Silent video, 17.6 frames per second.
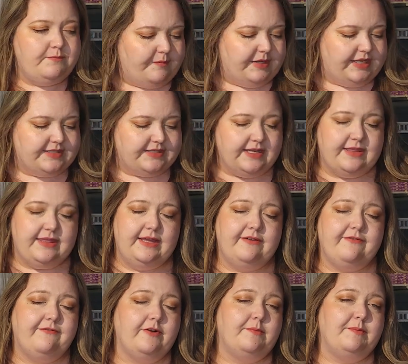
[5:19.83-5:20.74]
Because I think
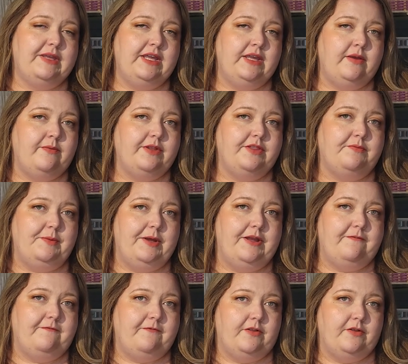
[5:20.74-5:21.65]
for me with
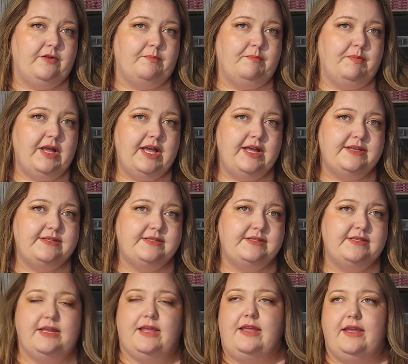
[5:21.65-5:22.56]
my fuller
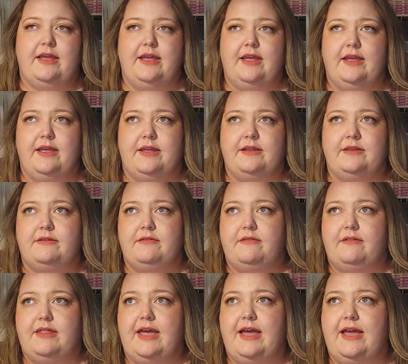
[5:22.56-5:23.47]
bust and
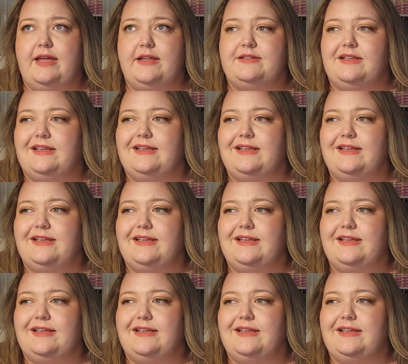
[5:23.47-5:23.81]
that,